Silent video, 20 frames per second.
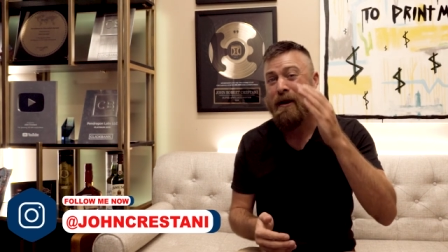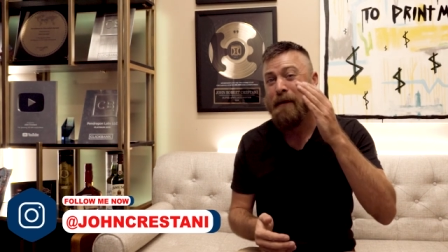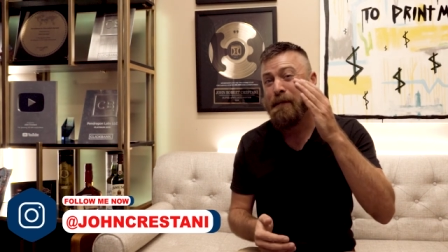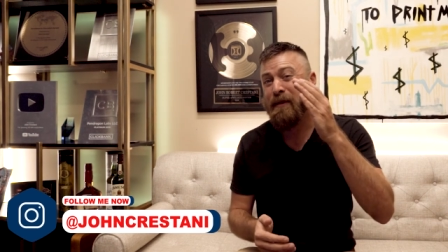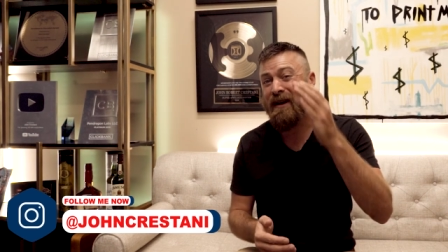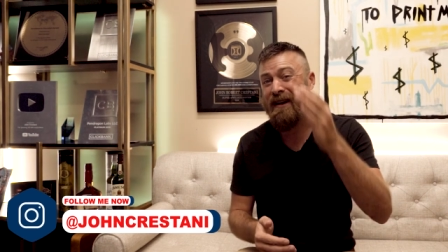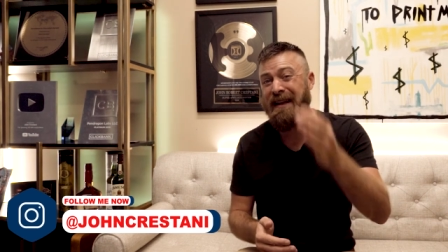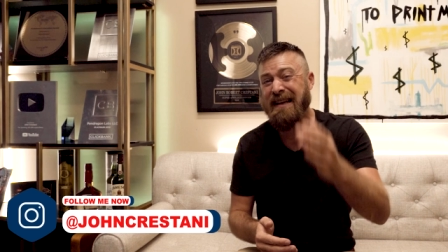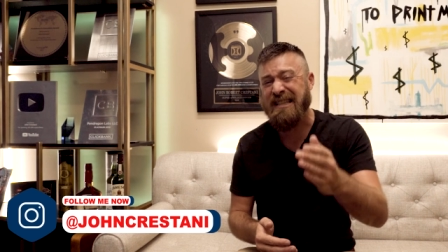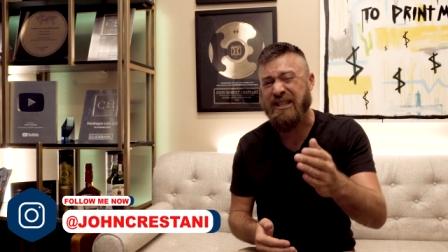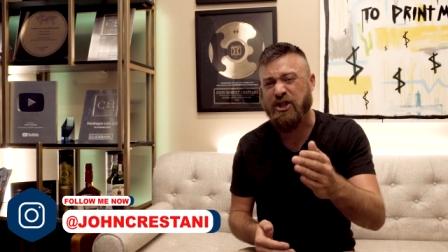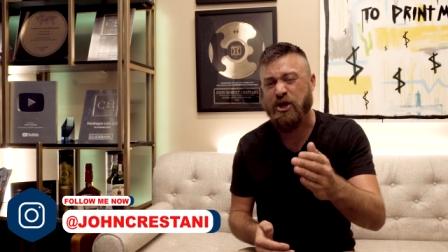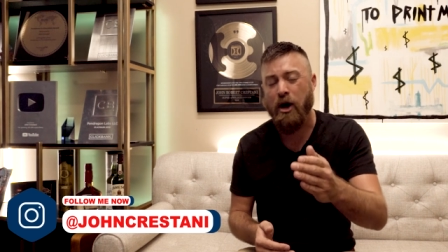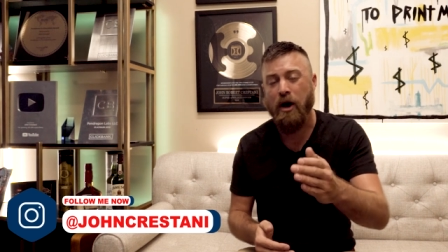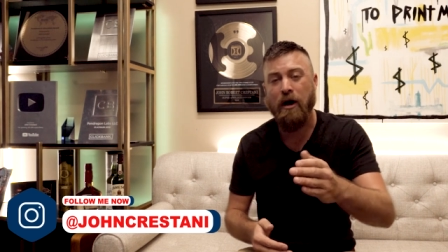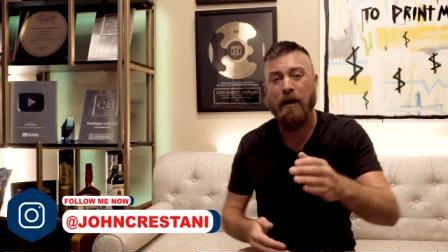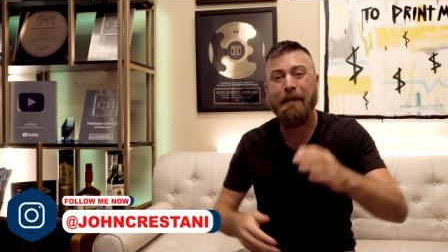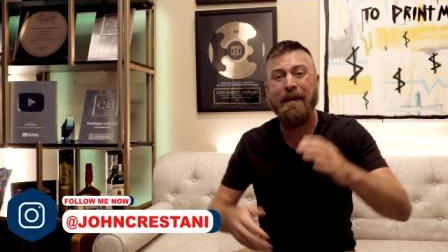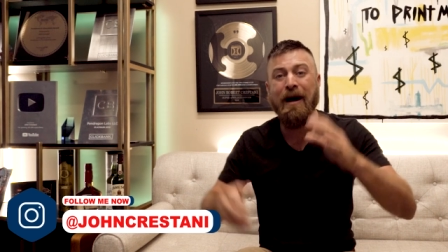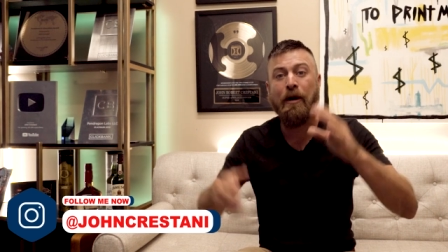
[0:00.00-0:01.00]
but let's
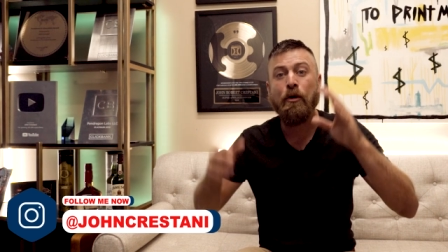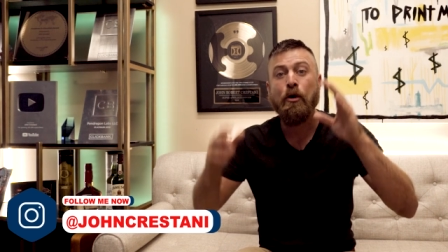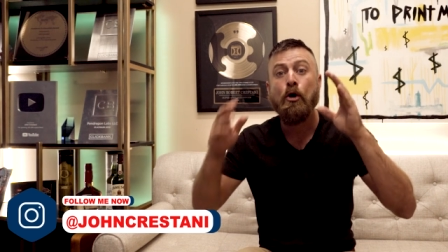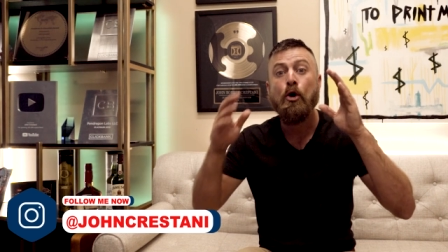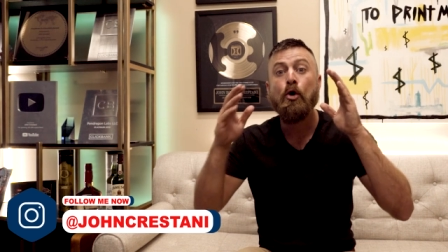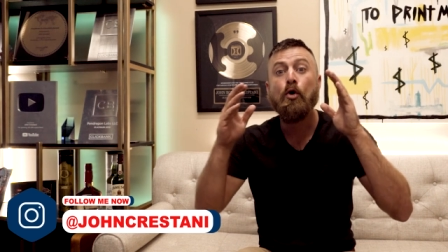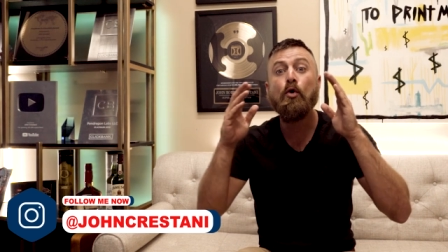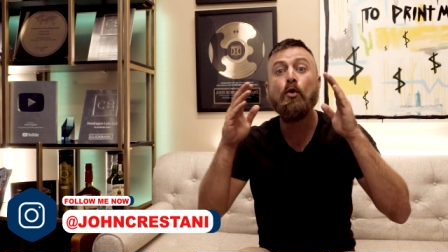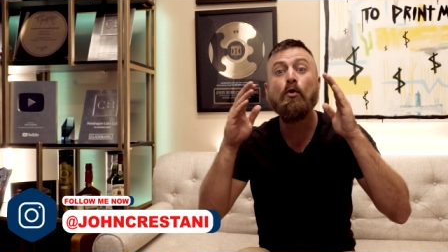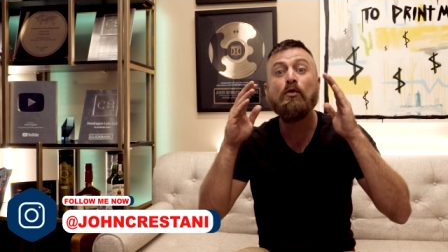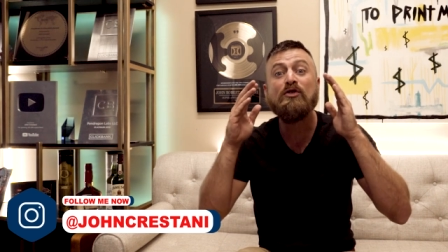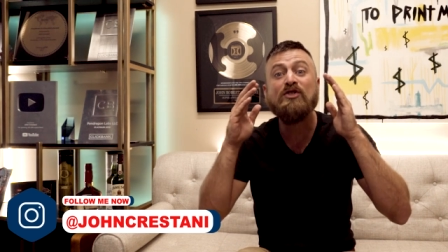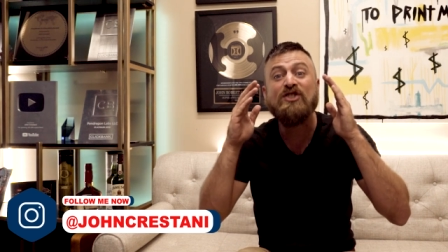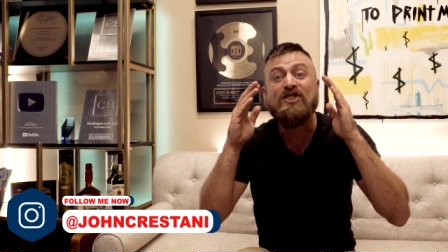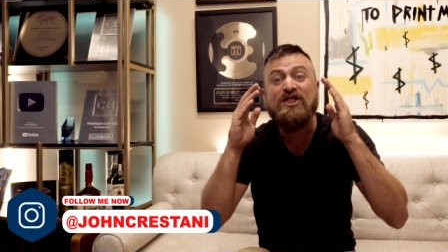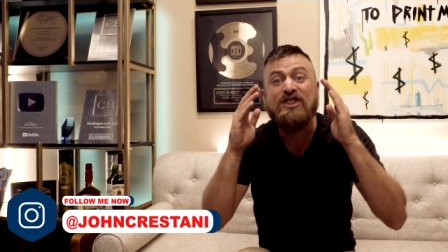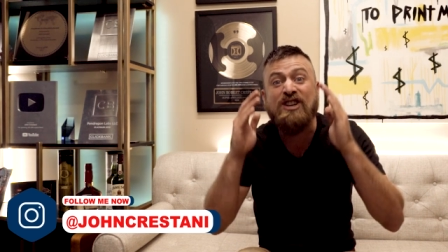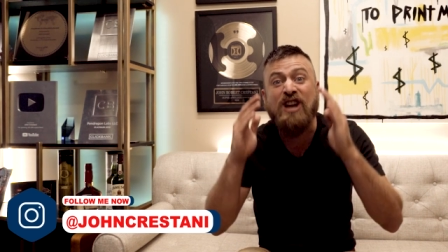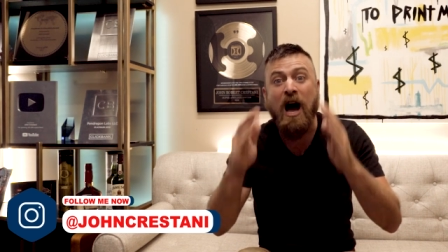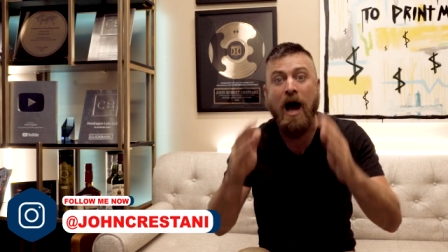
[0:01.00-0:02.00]
talk about who's
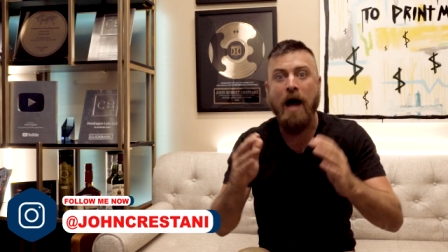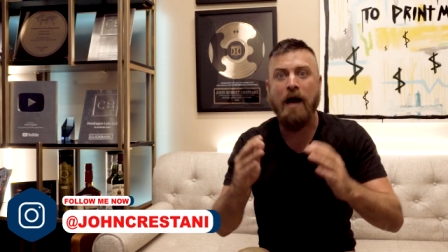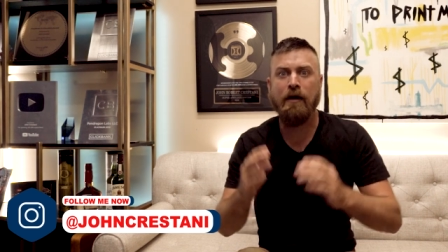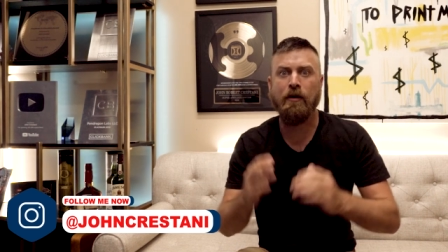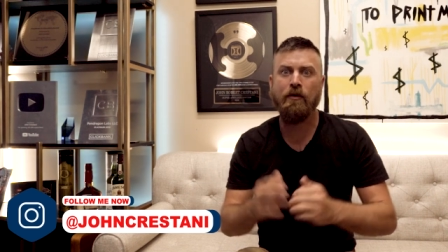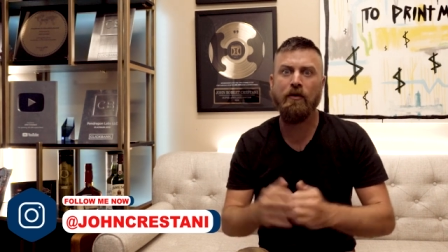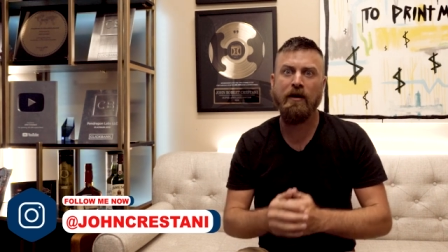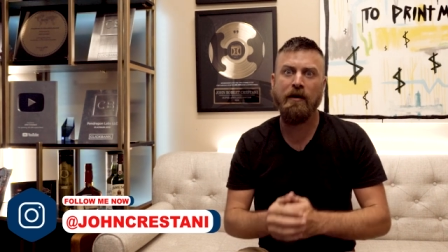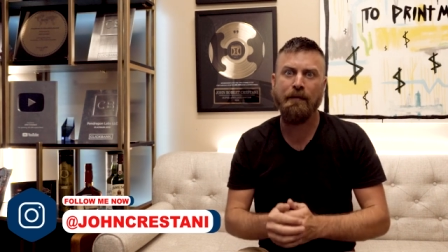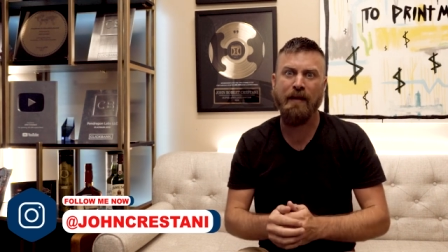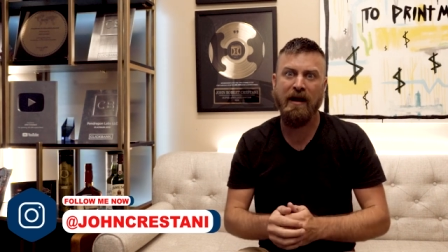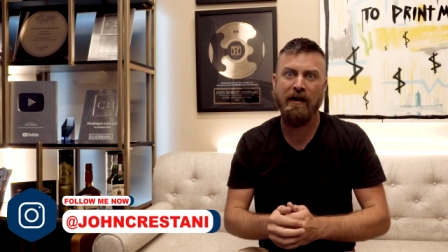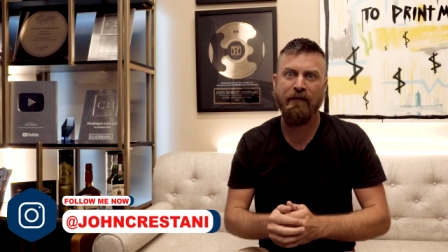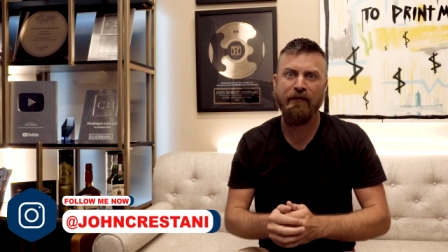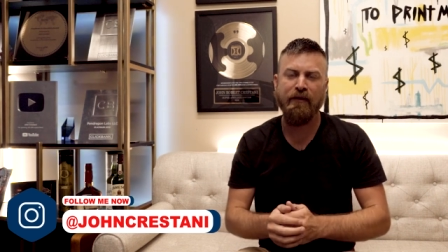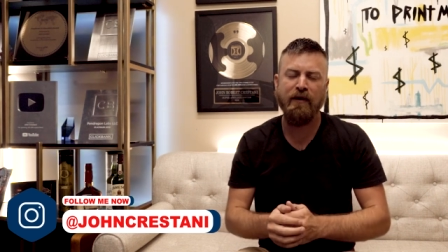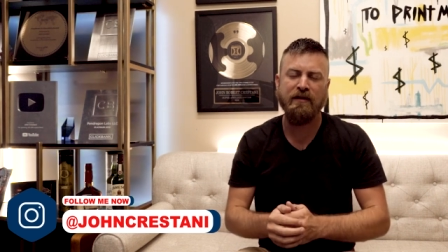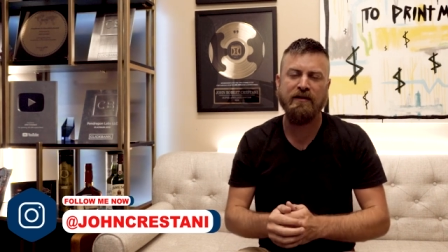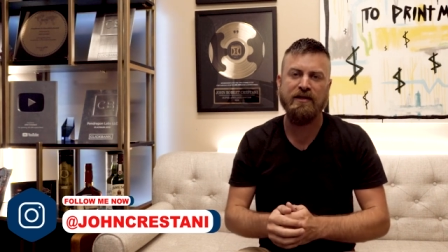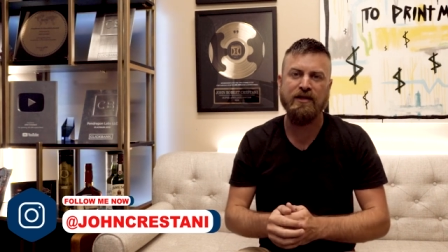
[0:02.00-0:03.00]
not going to
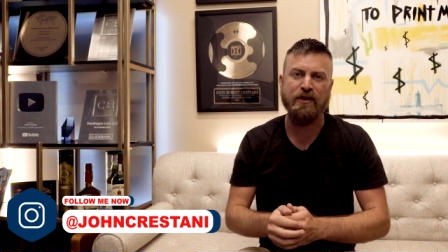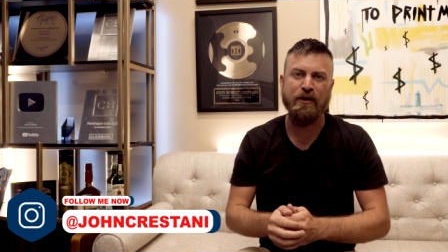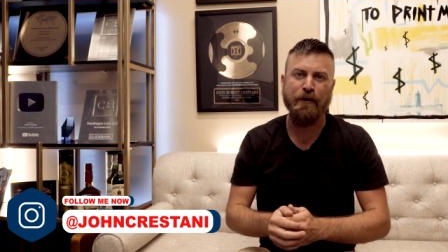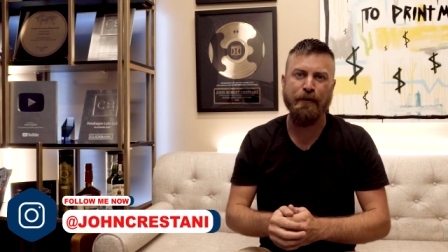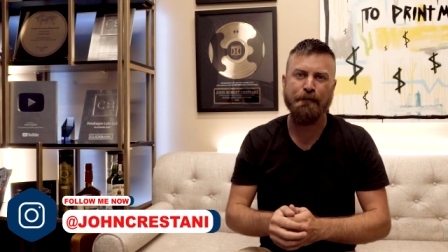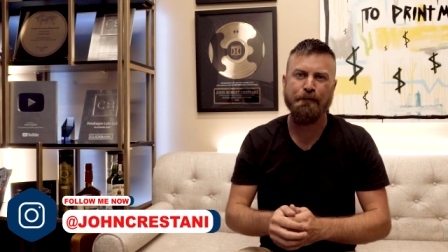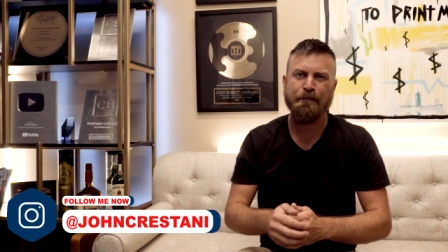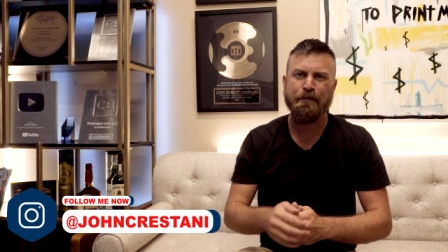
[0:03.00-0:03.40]
benefit too.